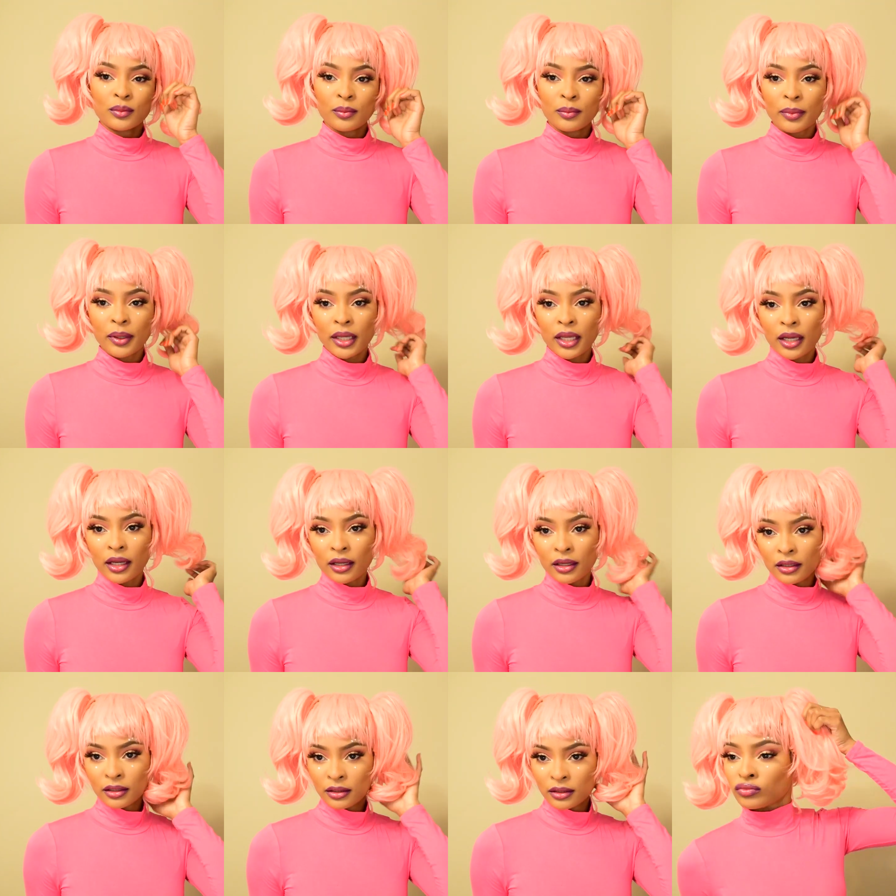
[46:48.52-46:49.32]
But
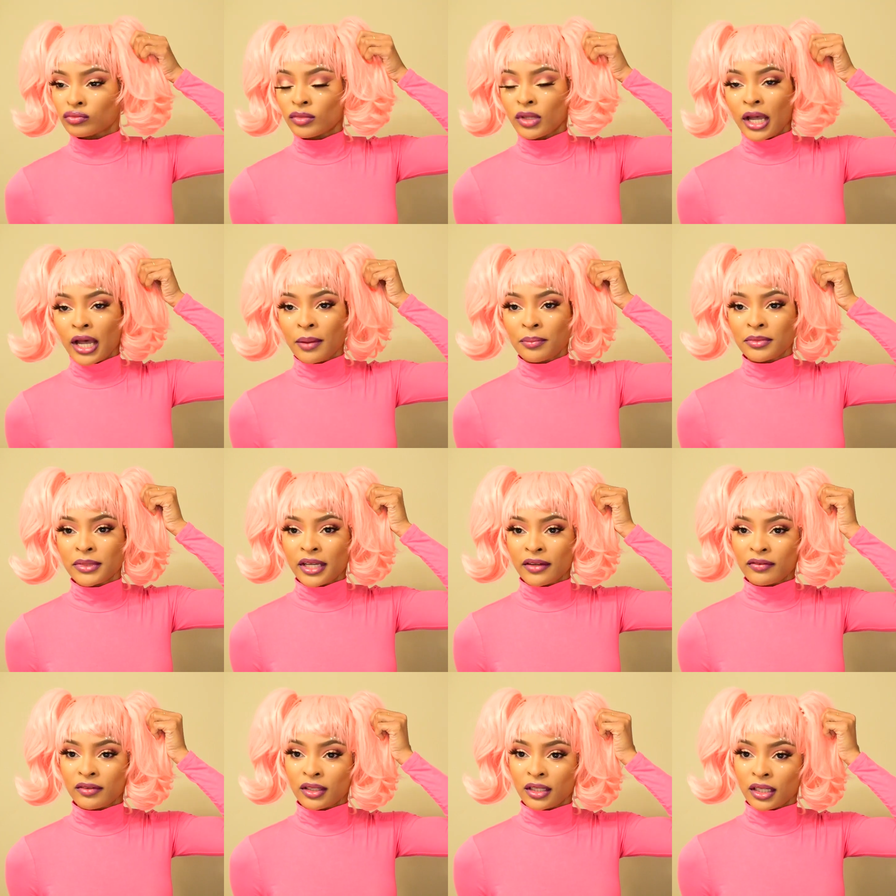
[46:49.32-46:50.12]
yeah, I'm
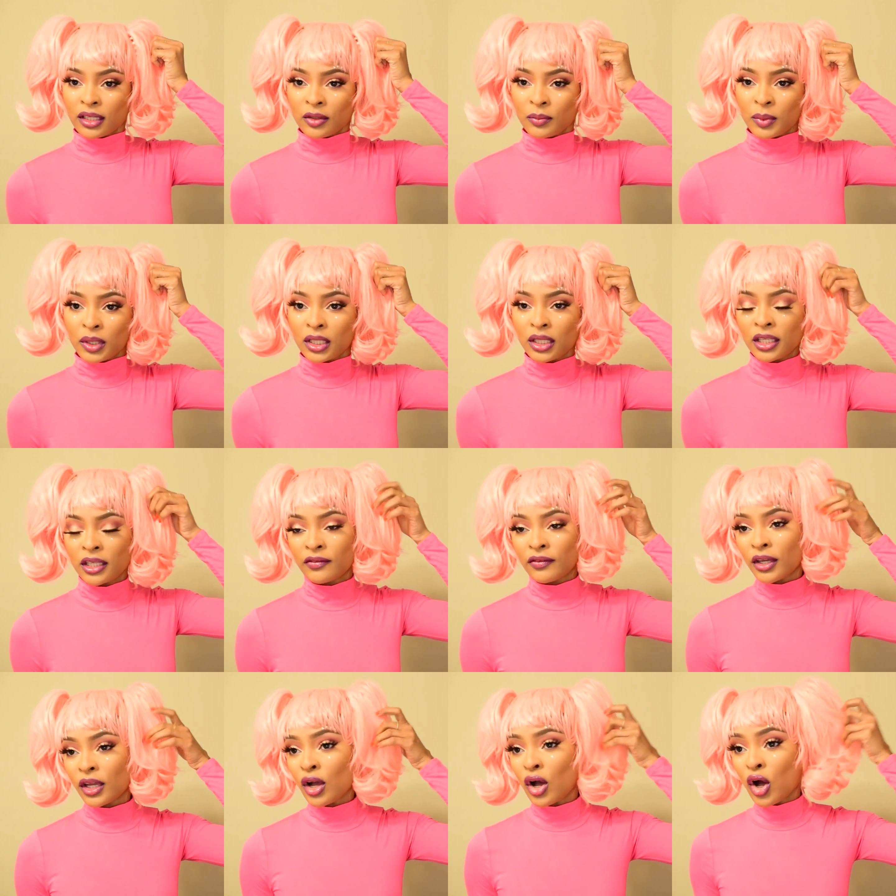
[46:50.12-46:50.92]
definitely going to be
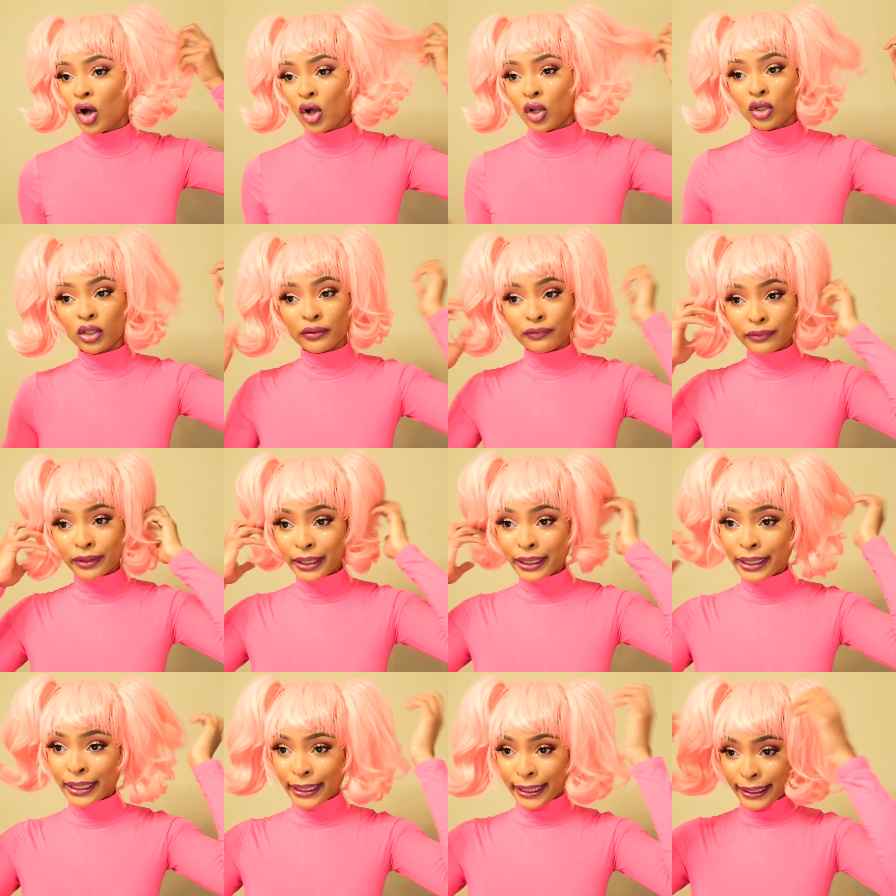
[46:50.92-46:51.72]
leaving all of
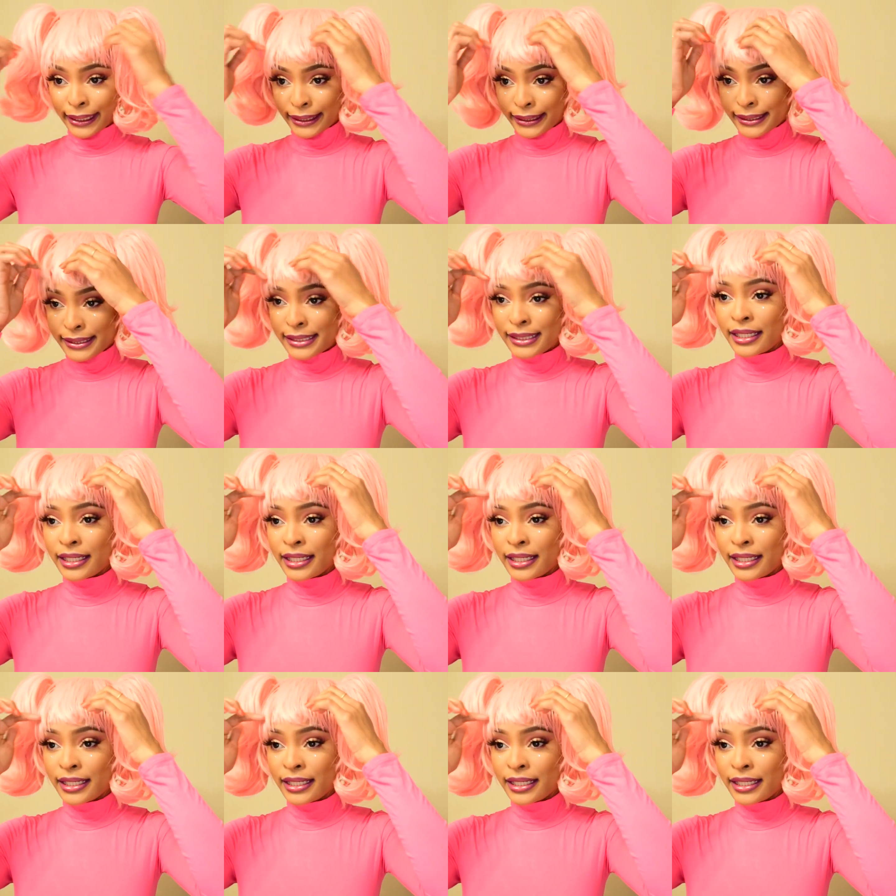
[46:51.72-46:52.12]
the links